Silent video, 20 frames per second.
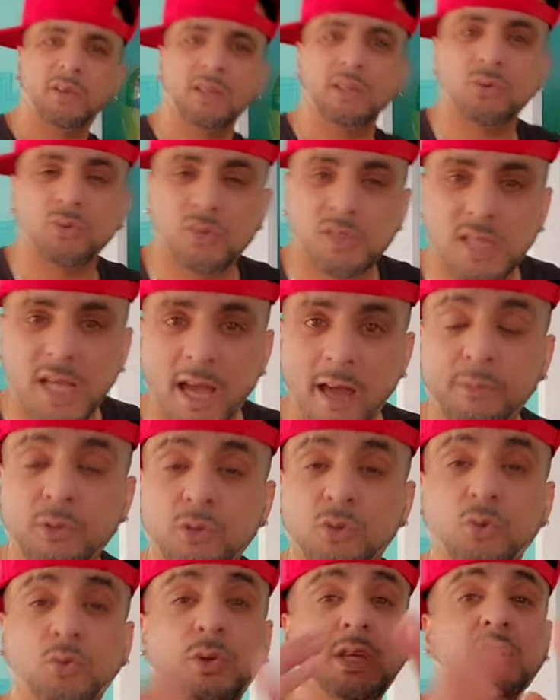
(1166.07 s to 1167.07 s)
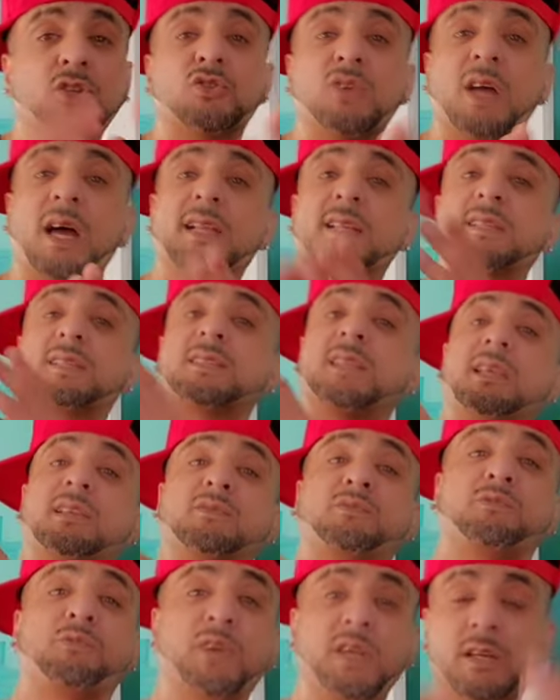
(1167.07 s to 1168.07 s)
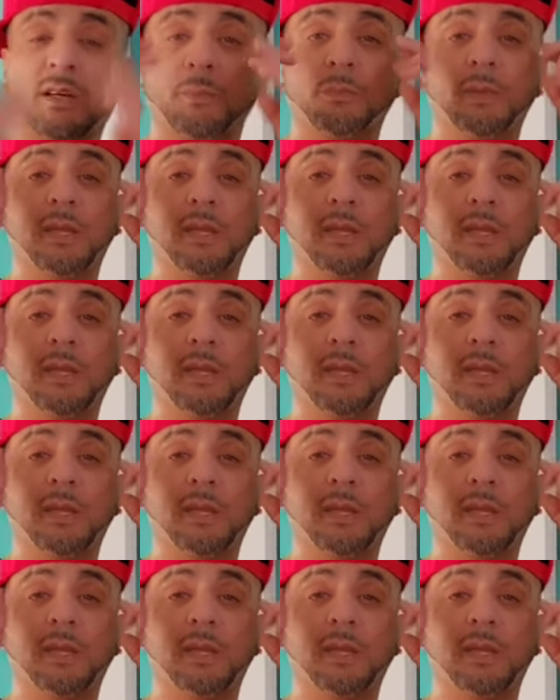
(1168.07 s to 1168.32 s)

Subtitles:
a little time to do. He trying to taste freedom.